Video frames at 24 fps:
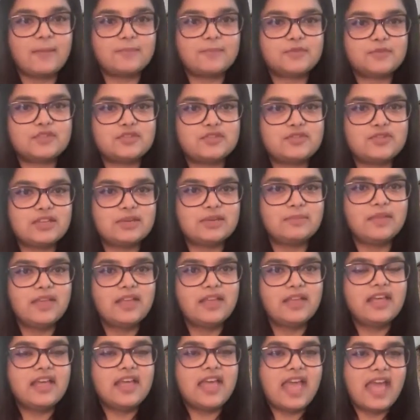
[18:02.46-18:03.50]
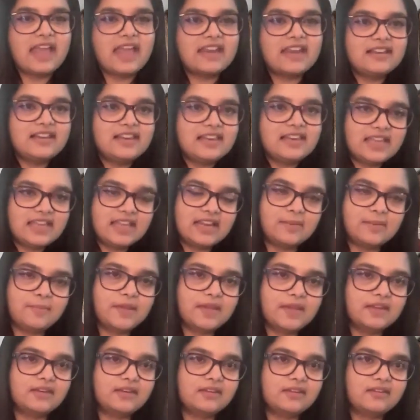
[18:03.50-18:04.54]
the upstream, and a little
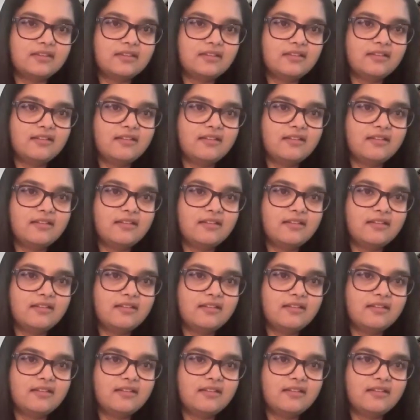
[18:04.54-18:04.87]
bit,